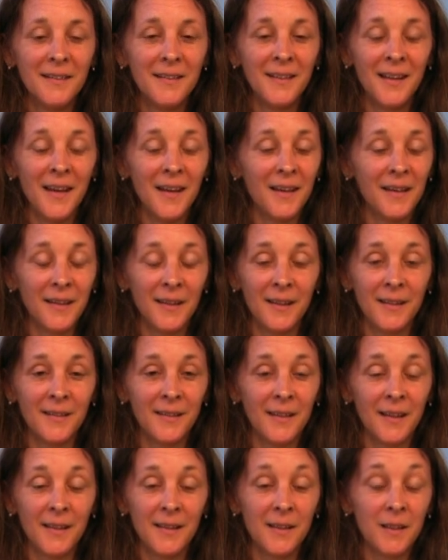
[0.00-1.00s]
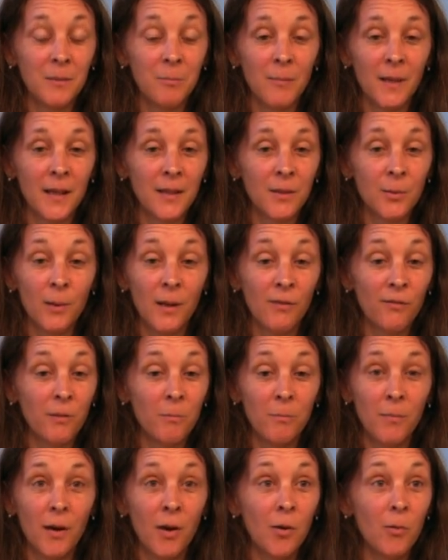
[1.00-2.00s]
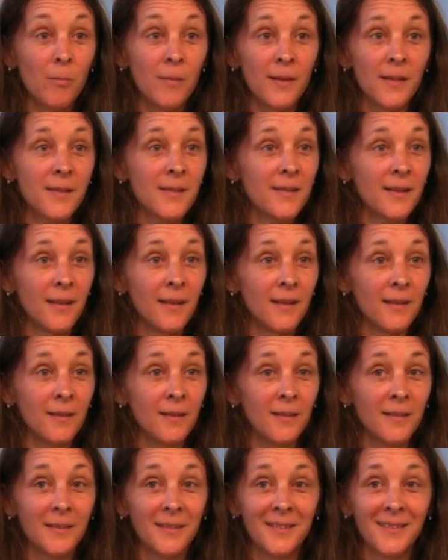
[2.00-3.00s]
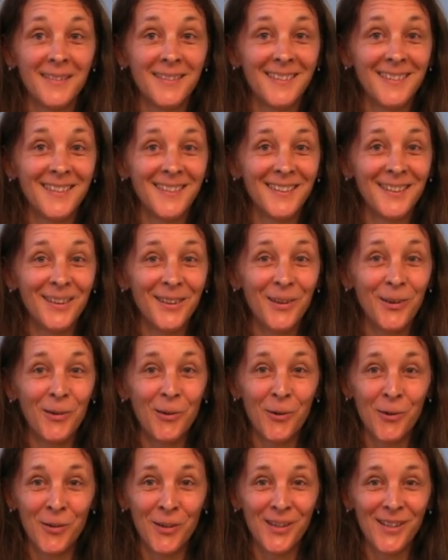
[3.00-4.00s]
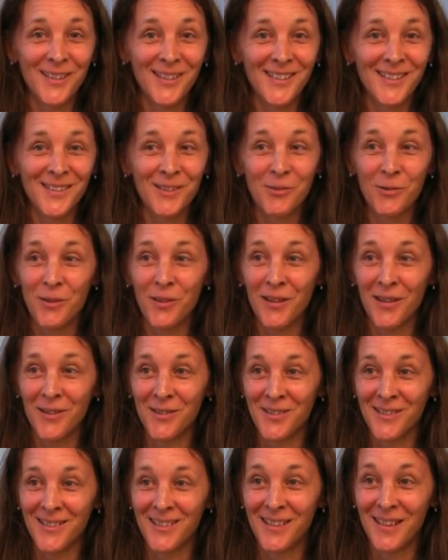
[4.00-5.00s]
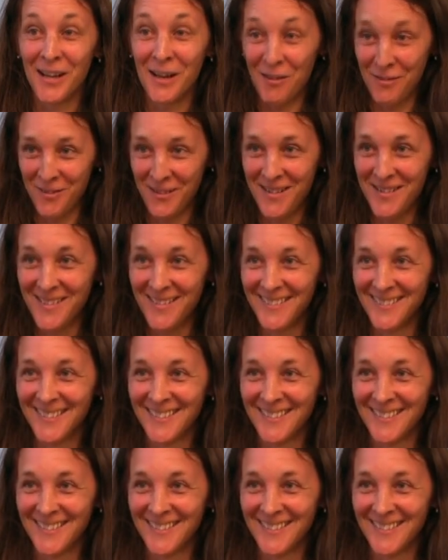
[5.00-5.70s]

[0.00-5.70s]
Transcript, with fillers: yeah, and I did my twelve empowerments in August two thousand eleven.